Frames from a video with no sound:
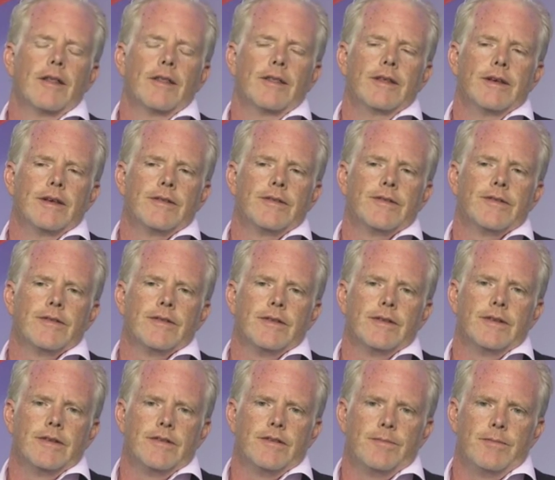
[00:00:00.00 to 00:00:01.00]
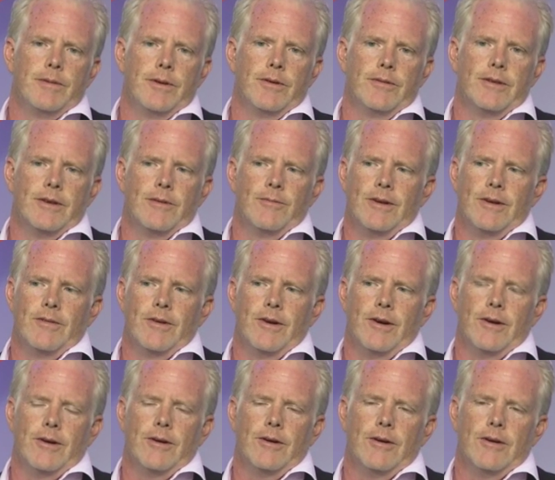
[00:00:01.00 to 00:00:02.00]
this dispute that we've
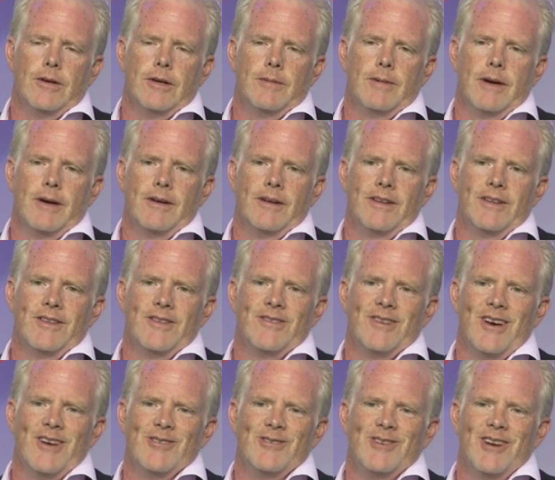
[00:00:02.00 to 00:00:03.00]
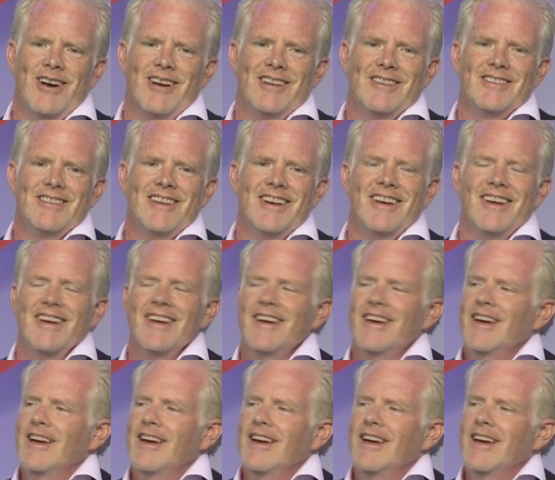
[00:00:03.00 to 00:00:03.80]
all heard about in the South China Sea,